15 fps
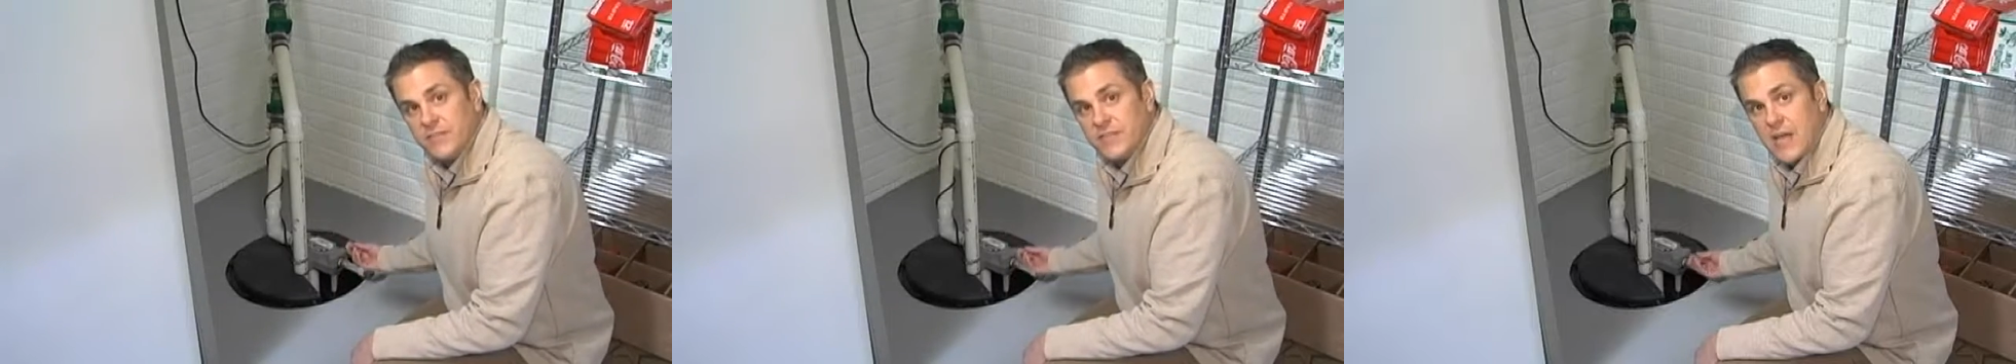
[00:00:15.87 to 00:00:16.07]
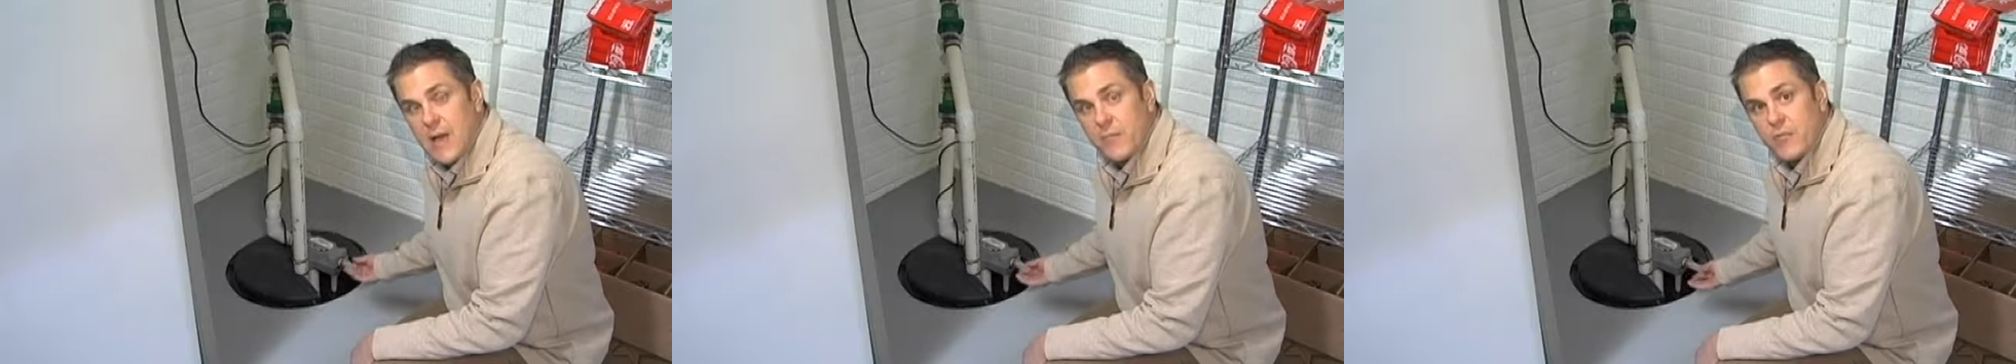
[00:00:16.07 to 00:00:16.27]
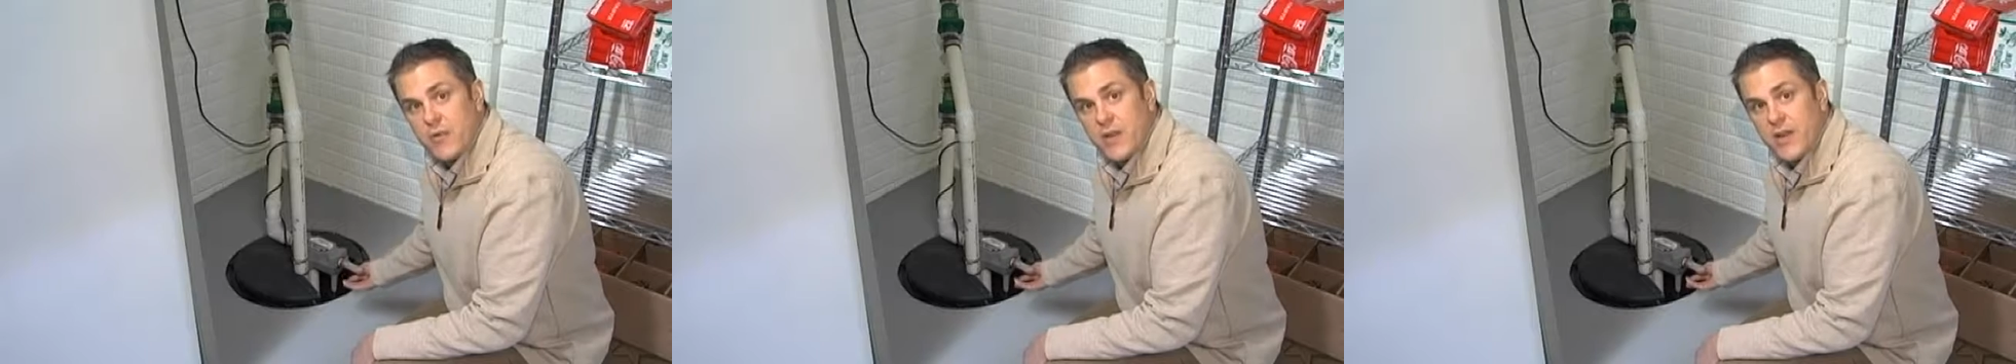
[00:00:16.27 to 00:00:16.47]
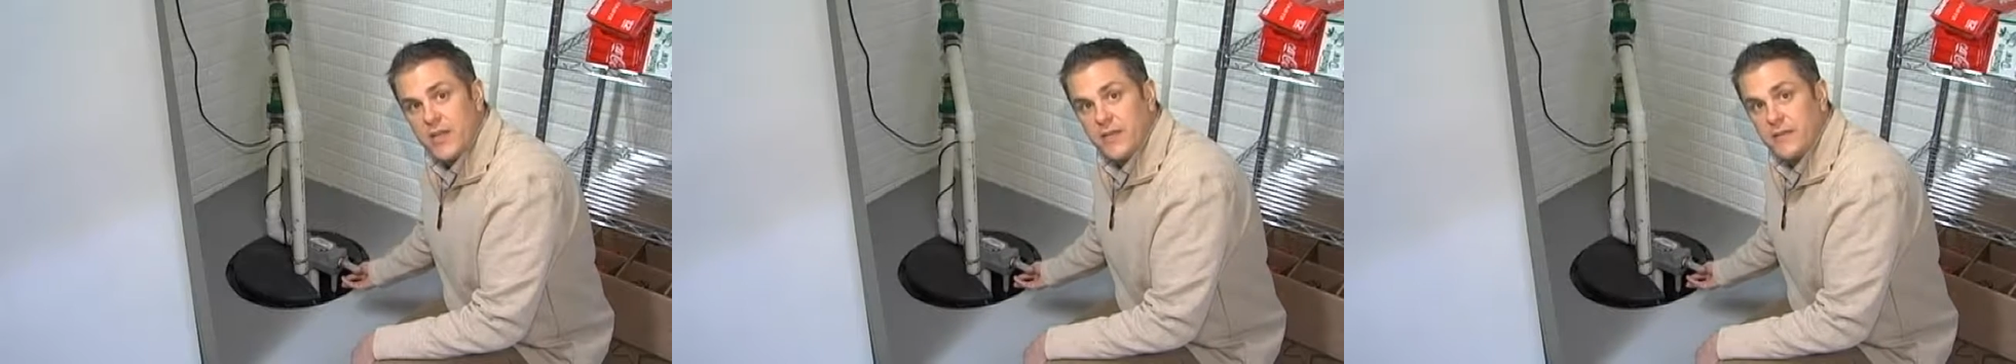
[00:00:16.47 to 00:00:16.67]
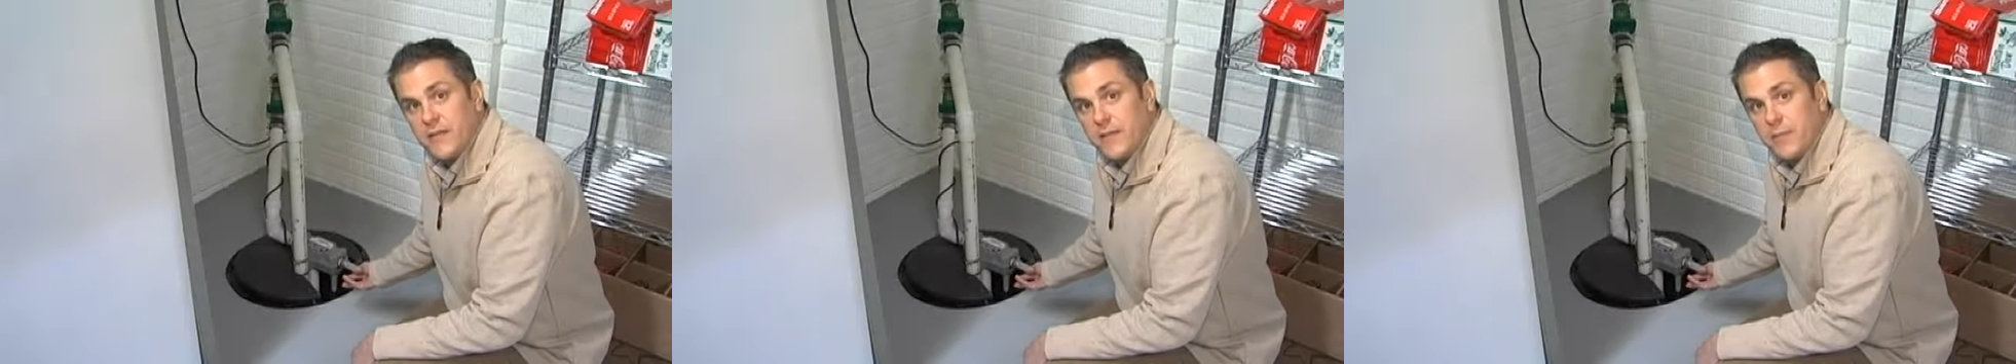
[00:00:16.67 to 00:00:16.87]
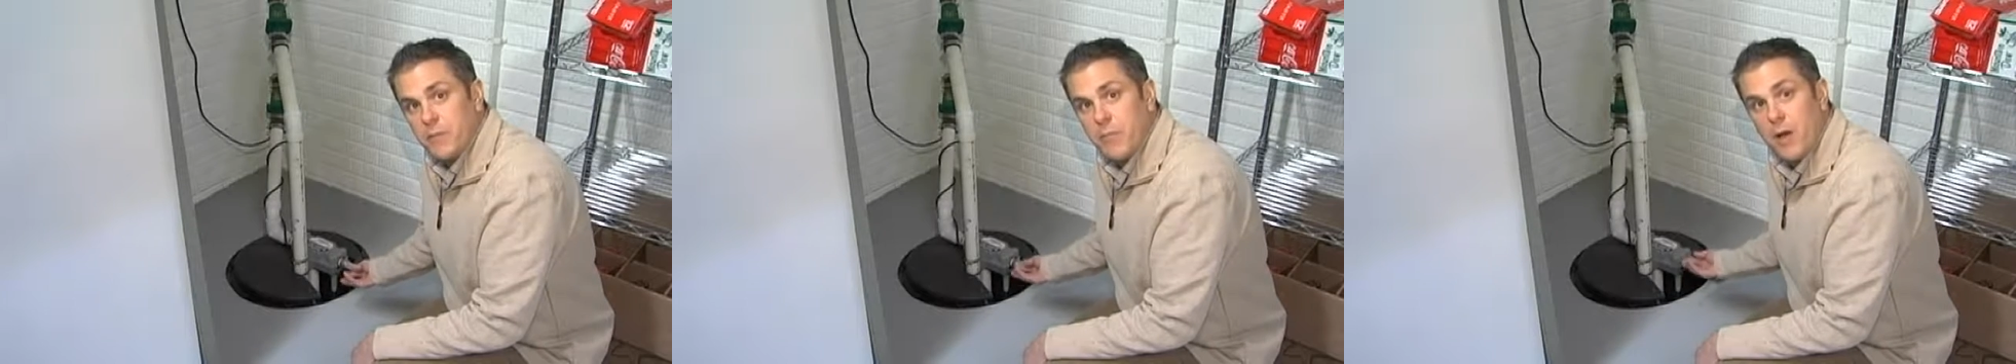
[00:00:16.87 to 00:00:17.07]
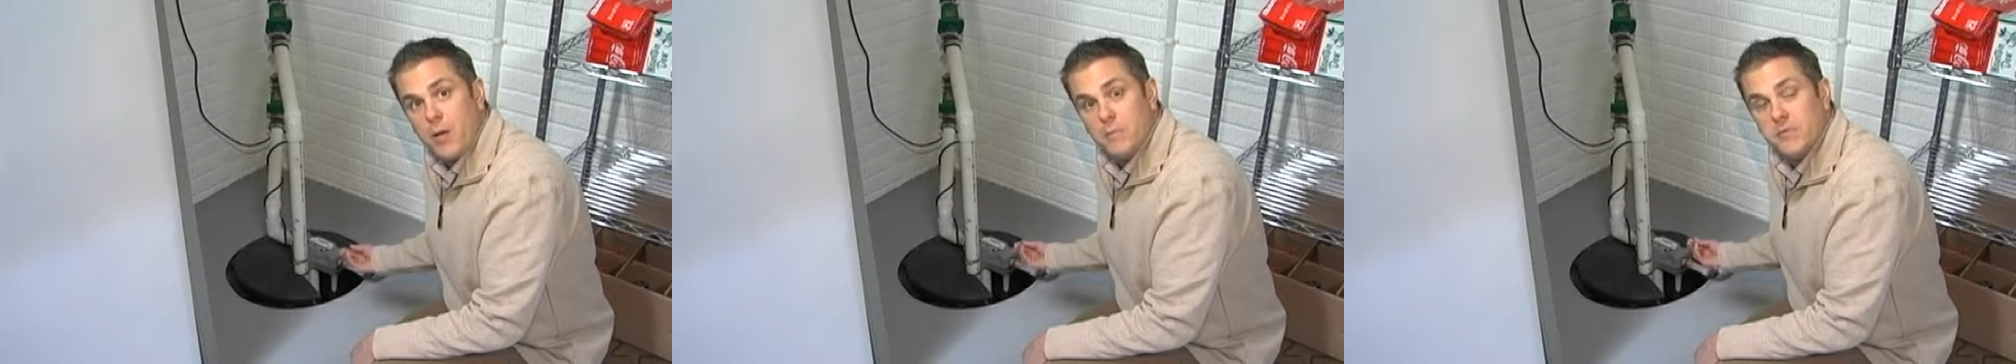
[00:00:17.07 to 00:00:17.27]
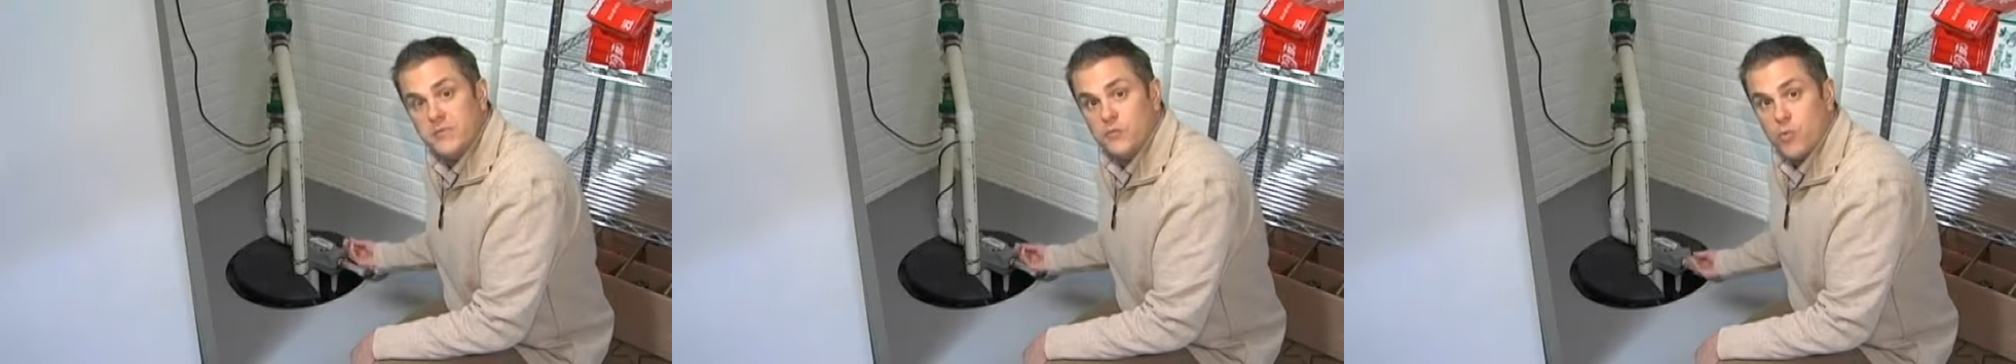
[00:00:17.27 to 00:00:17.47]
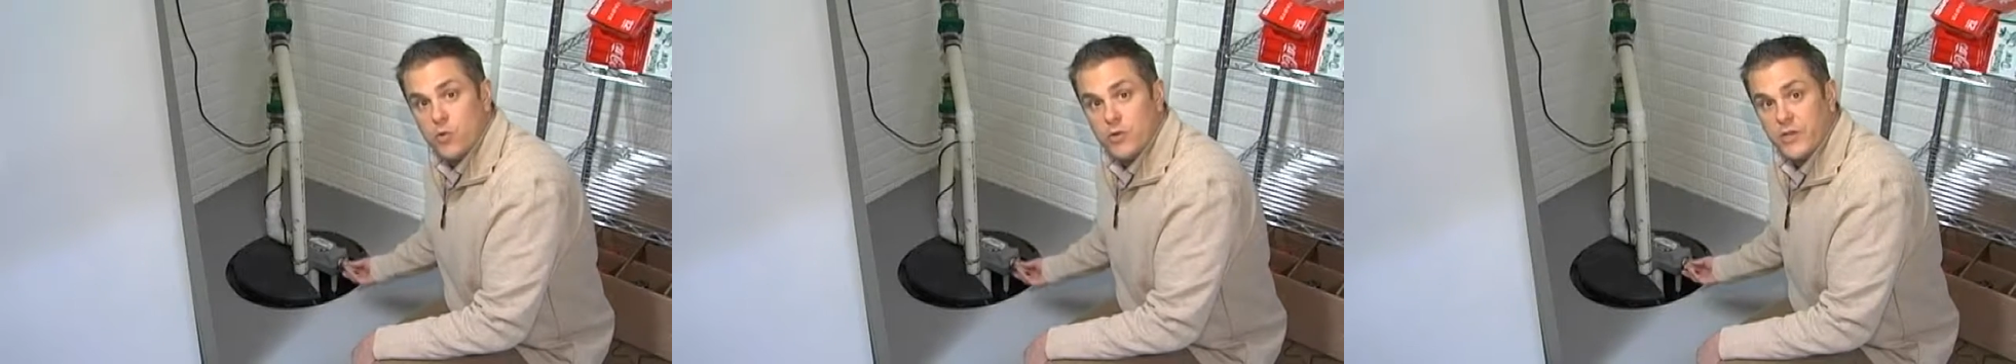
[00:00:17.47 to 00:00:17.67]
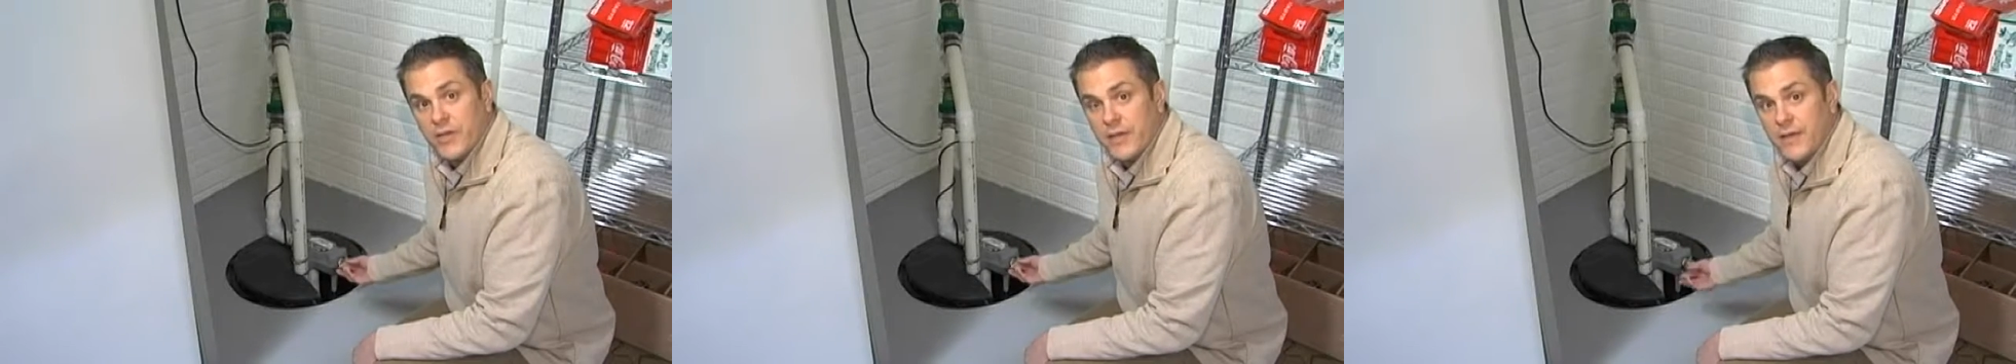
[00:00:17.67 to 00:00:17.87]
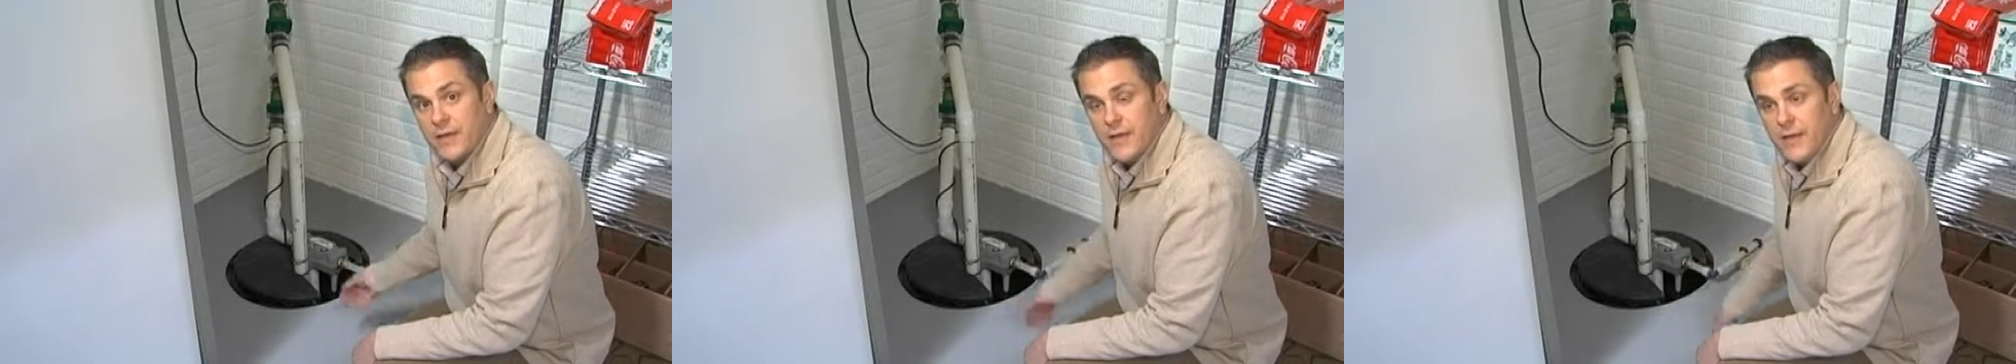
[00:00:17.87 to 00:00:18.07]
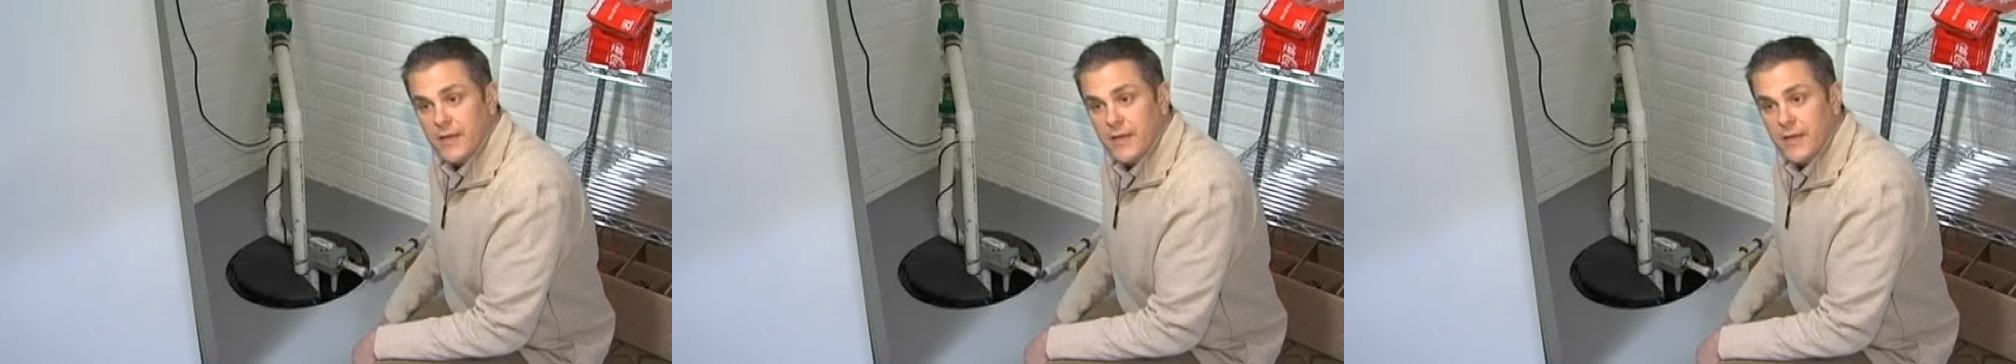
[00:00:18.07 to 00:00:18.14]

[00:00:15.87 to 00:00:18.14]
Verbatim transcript: is operating and that the pump is working.